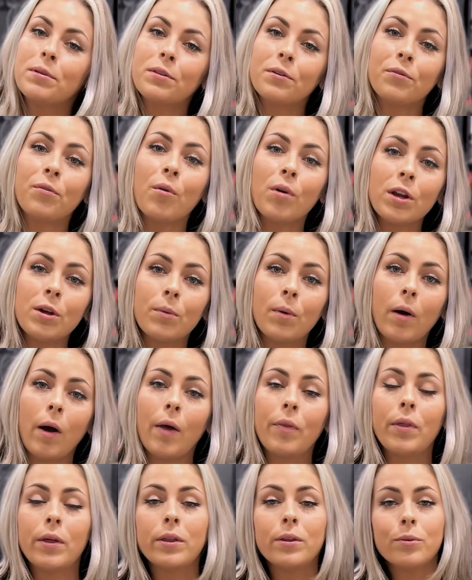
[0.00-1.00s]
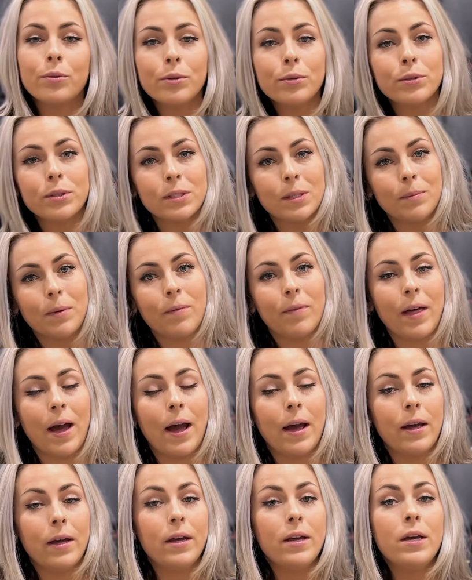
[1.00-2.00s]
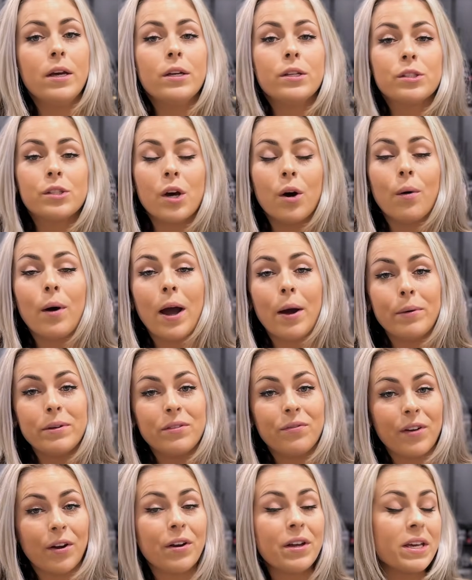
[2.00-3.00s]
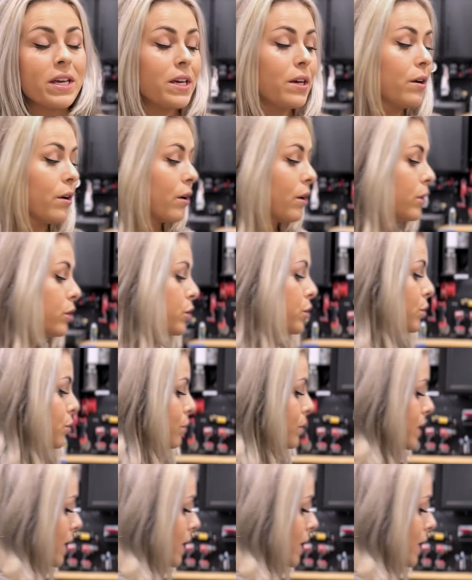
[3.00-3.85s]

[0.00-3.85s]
to the 40 watt that you lose some of that. So I was very eager to